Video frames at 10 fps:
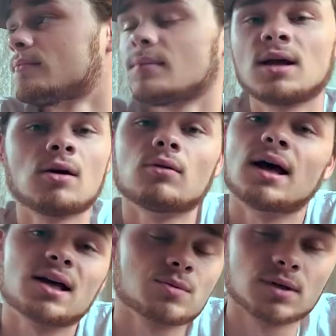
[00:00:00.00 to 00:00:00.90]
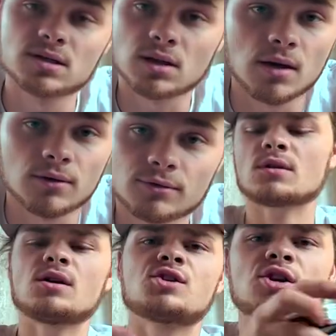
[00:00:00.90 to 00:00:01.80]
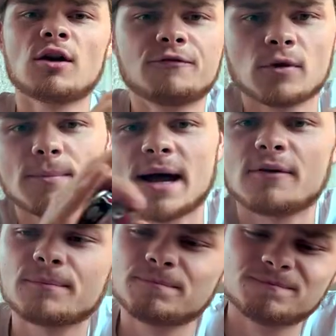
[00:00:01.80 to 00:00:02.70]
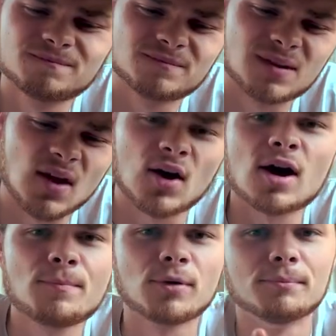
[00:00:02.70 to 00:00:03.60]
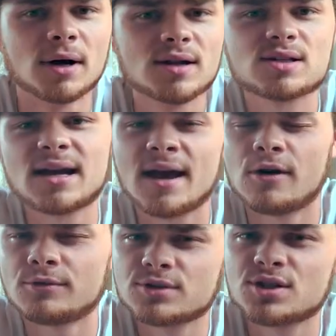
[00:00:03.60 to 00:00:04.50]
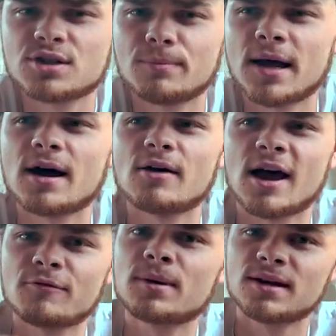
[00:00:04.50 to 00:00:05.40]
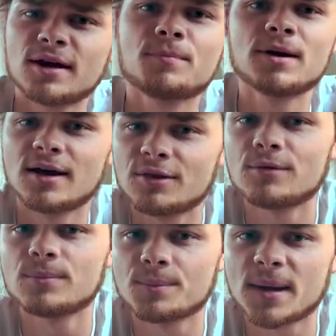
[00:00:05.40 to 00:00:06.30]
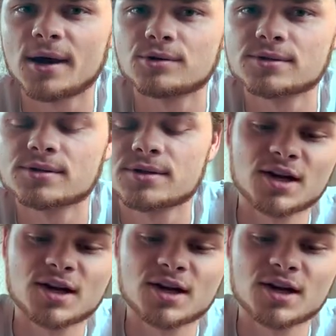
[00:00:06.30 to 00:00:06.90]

don't last me as long. So for about a couple months now, just about, I've been dipping nothing but pouches.